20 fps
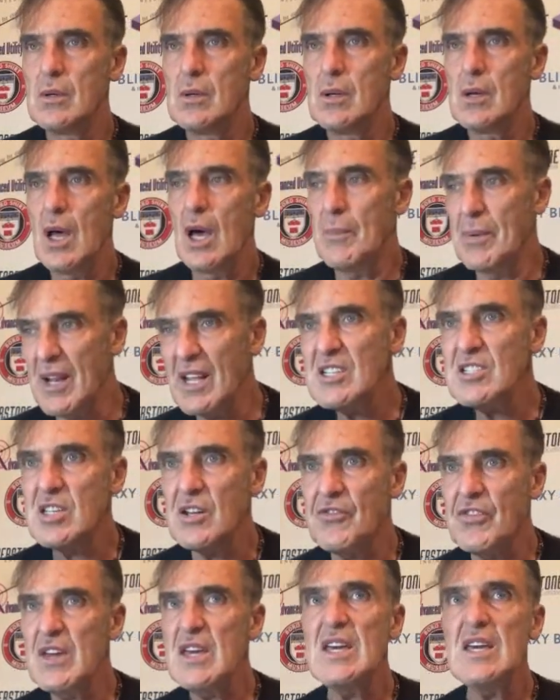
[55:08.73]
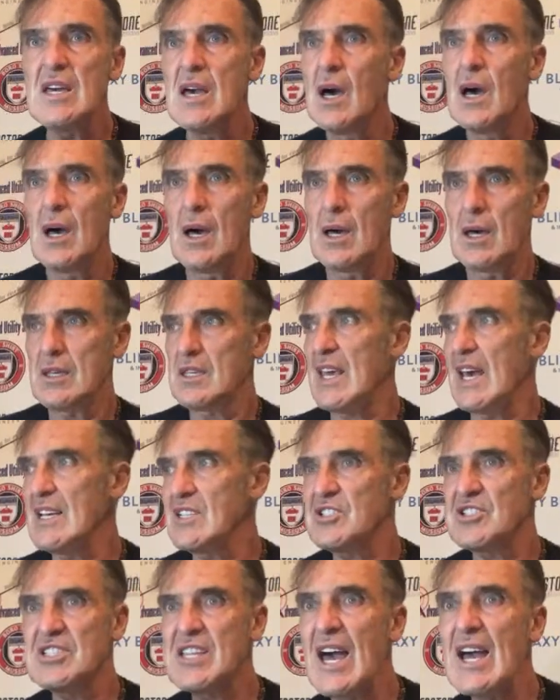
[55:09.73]
It'd be nice if he
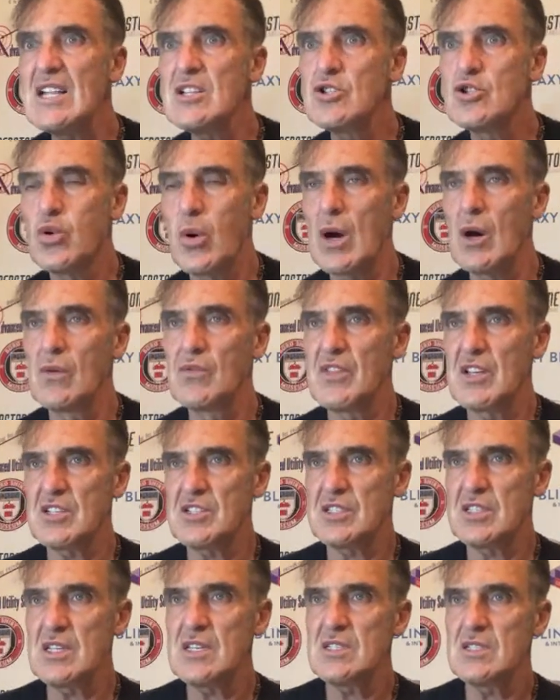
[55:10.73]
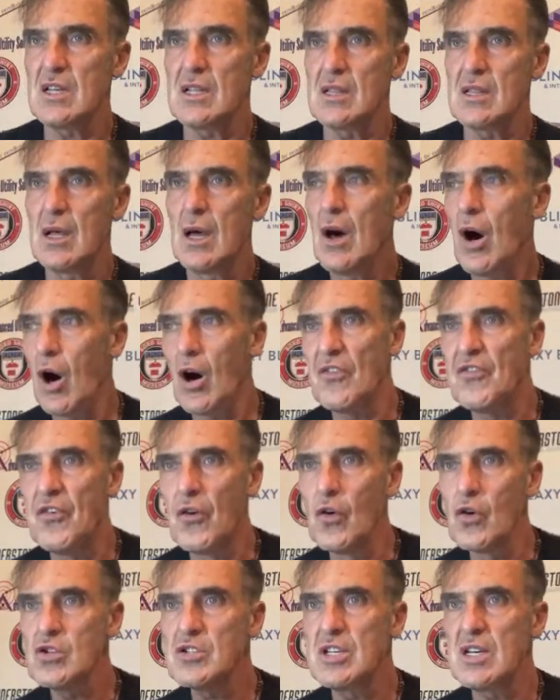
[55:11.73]
gets 10, 12 this season, or
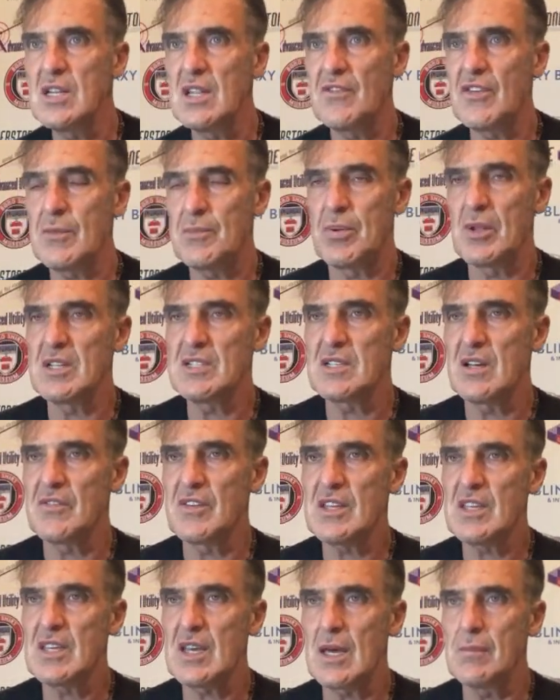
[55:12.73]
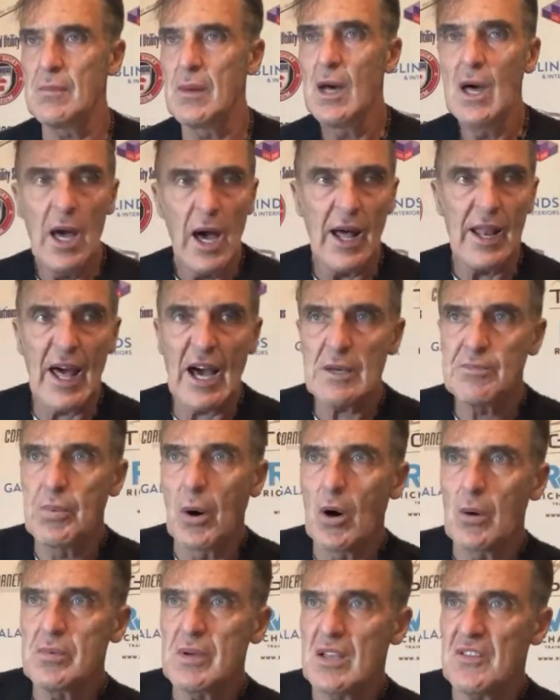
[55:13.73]
14 if he plays every game, and
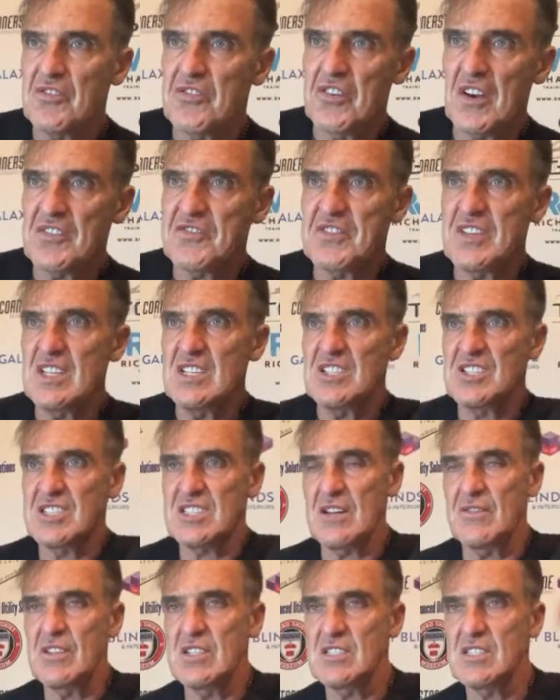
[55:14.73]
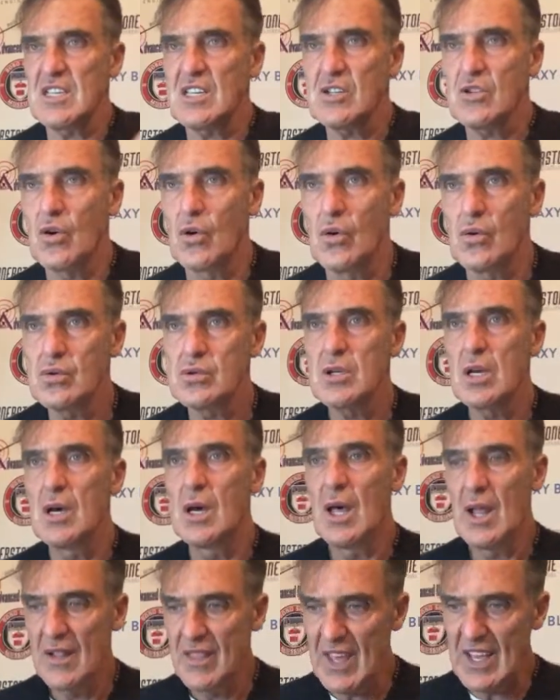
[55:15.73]
Akpom gets 15, 17 goals.
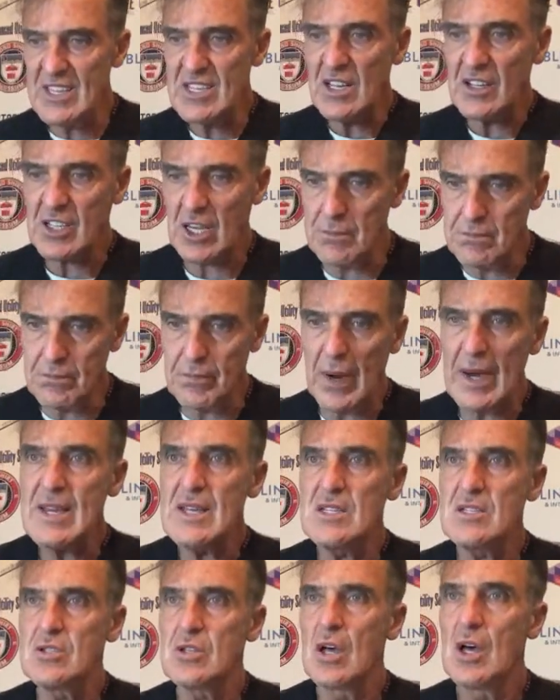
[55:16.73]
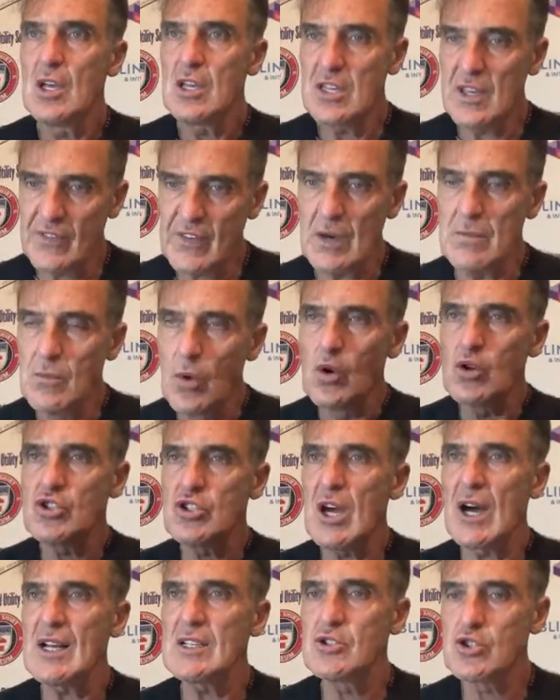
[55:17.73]
Then you're combined, you've got more
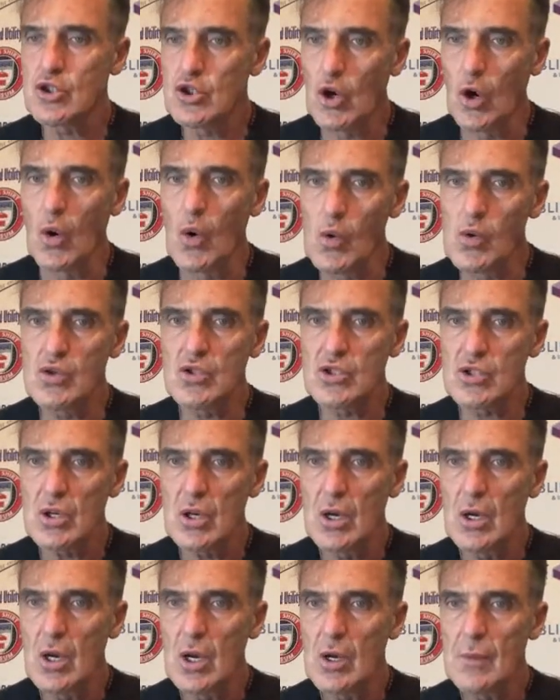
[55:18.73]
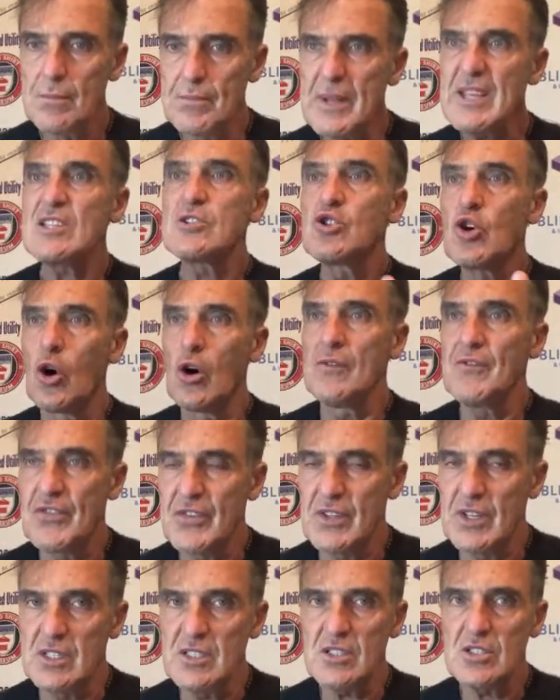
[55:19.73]
chance. Goals breed
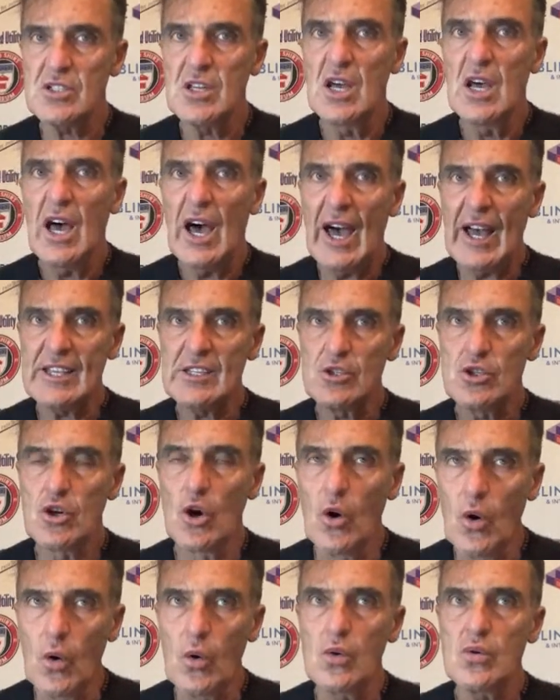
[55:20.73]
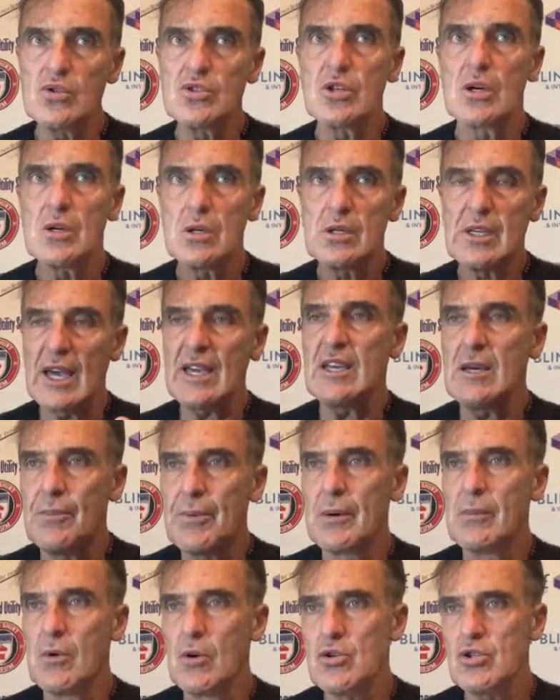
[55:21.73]
confidence, and goals get you
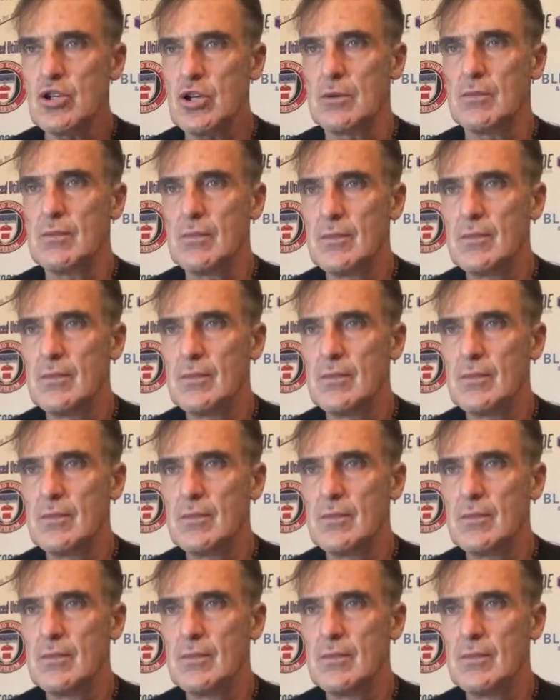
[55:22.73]
promotion.